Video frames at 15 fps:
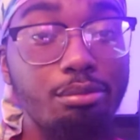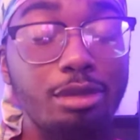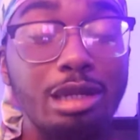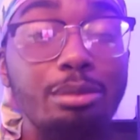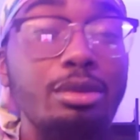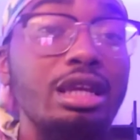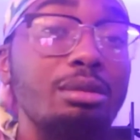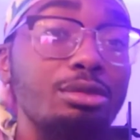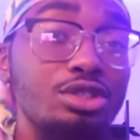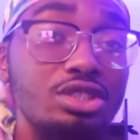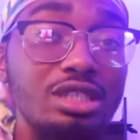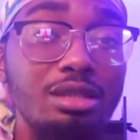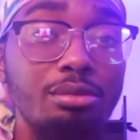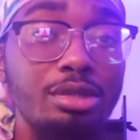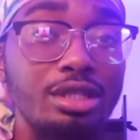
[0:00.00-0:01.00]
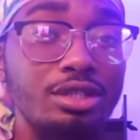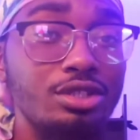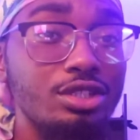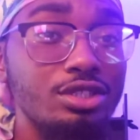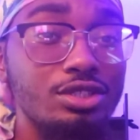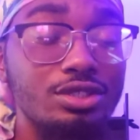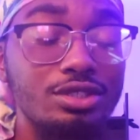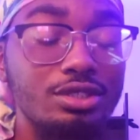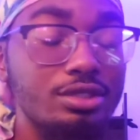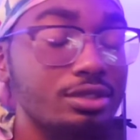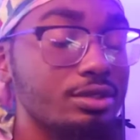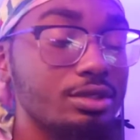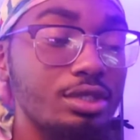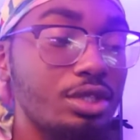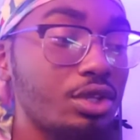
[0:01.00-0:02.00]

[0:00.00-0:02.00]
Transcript: my brain machine be just...